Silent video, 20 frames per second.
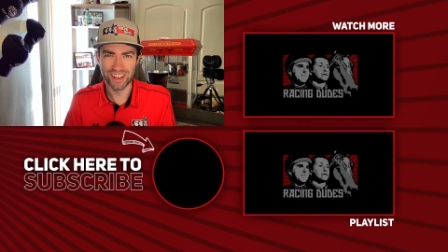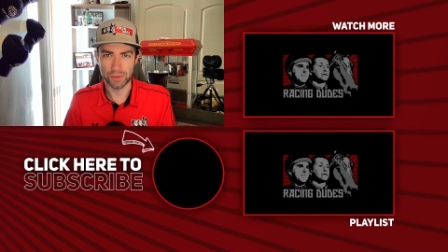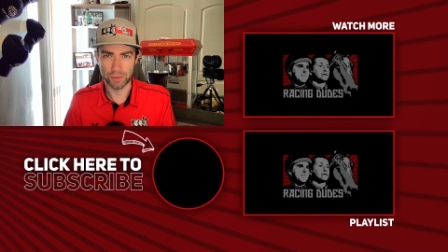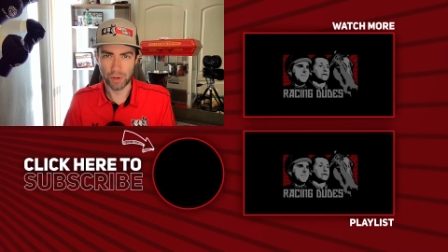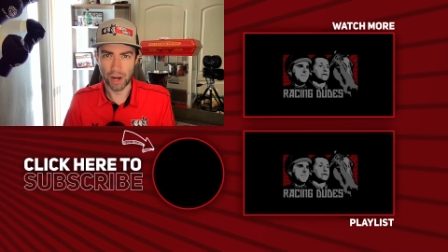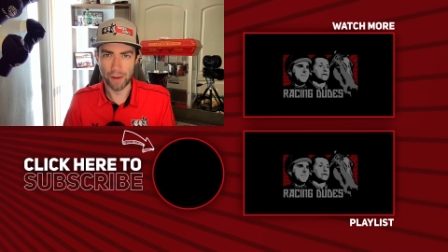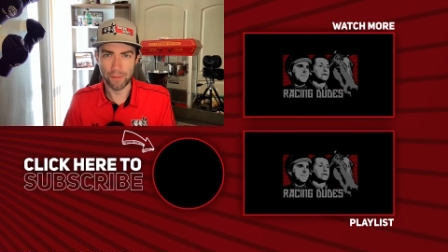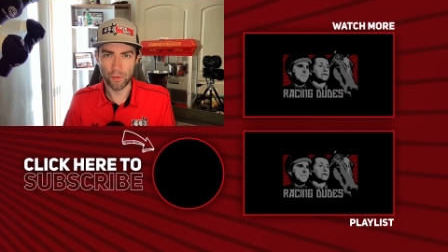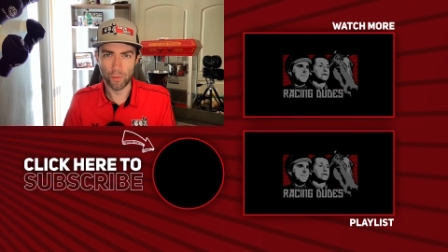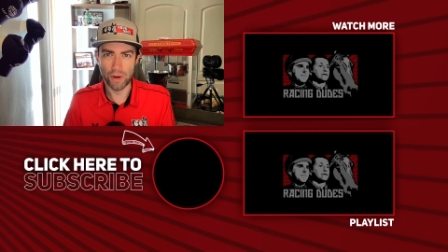
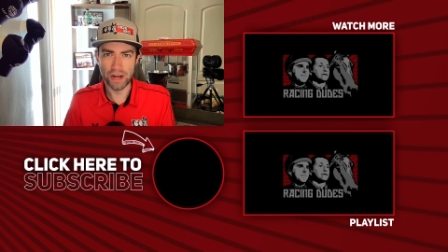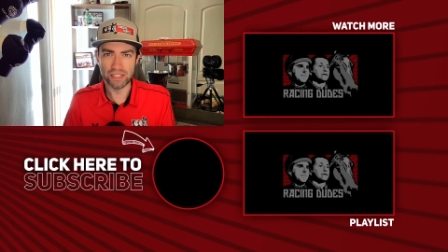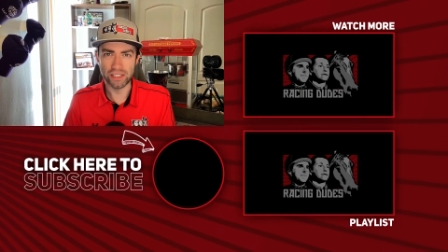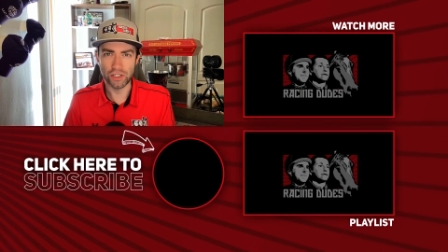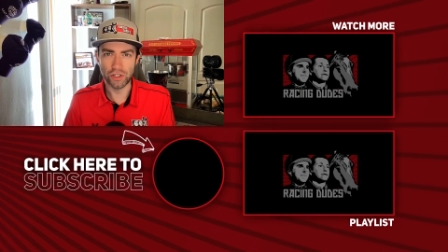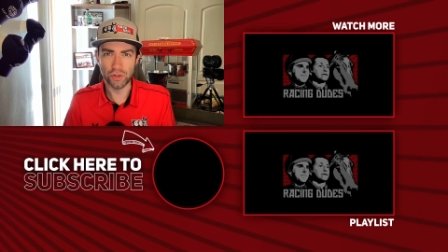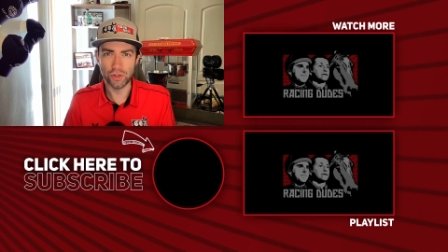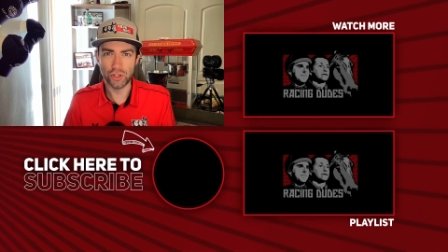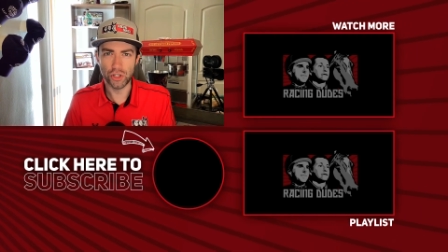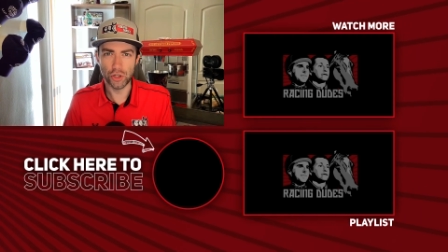Subscribe to
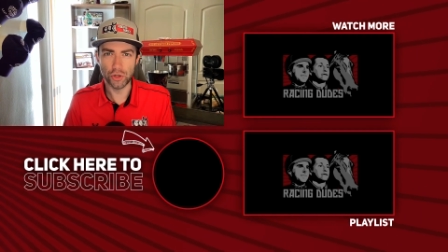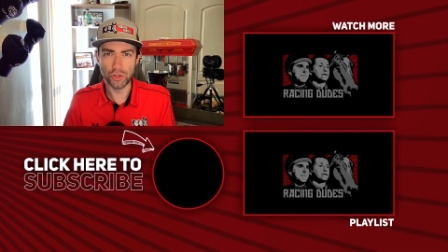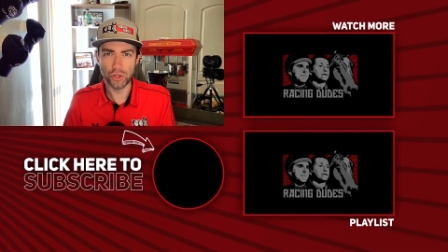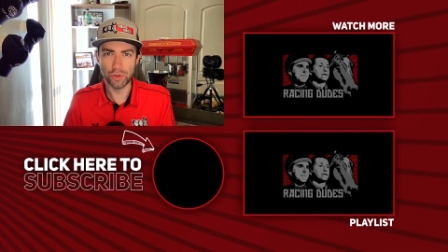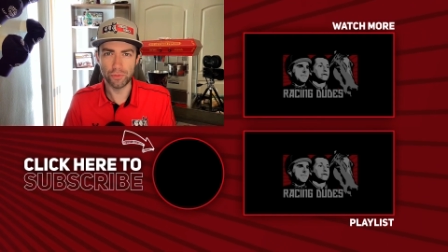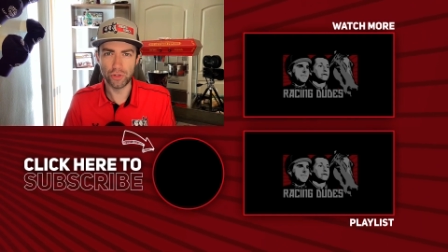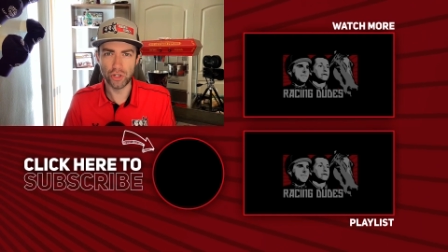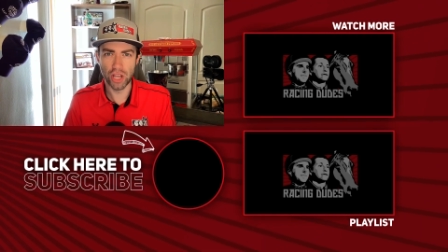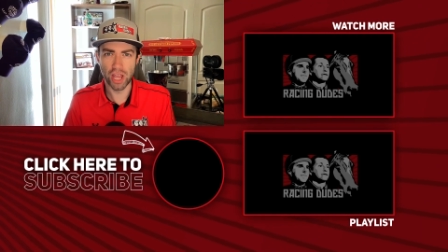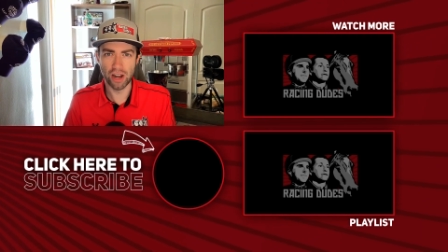Racing Dudes
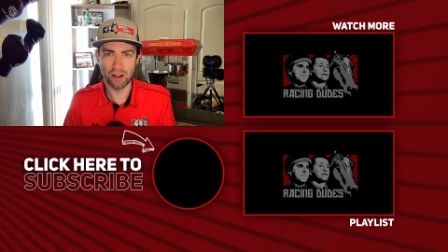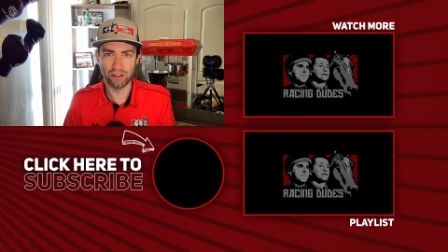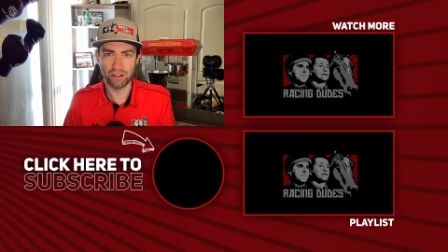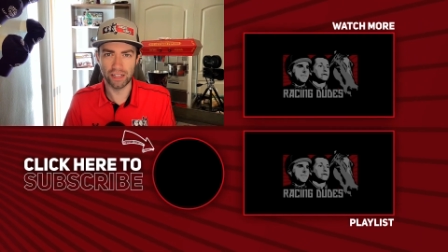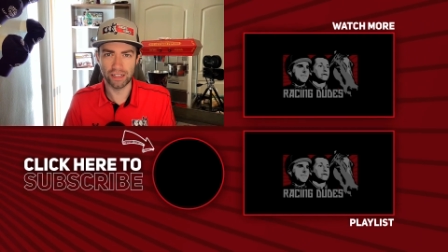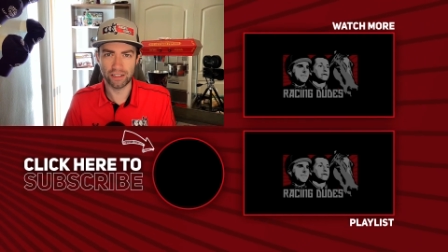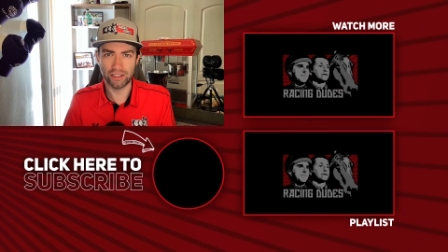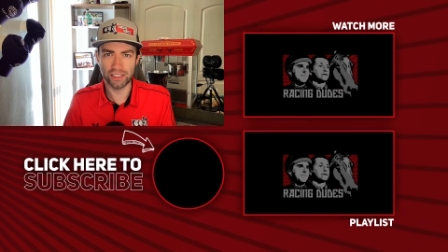YouTube channel